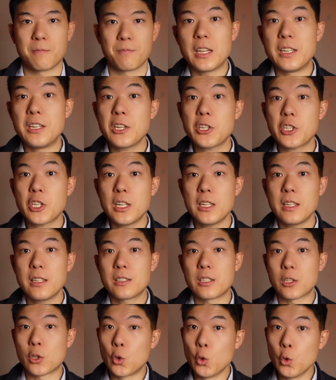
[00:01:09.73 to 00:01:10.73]
Initially,
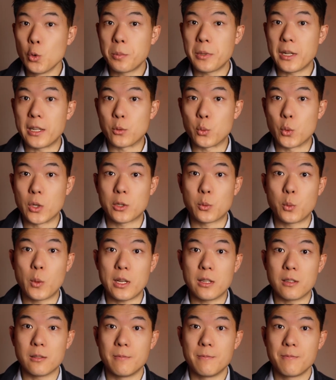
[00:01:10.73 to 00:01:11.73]
the cool plate worked
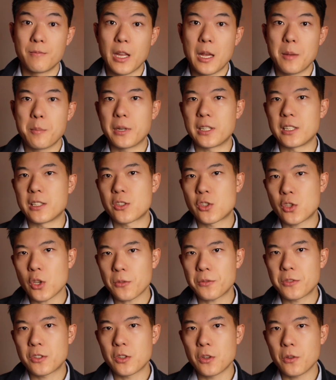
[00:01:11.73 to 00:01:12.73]
well, but its
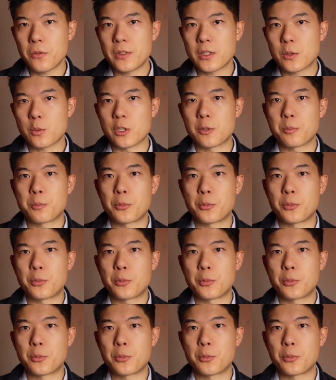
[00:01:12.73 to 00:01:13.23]
soft surface was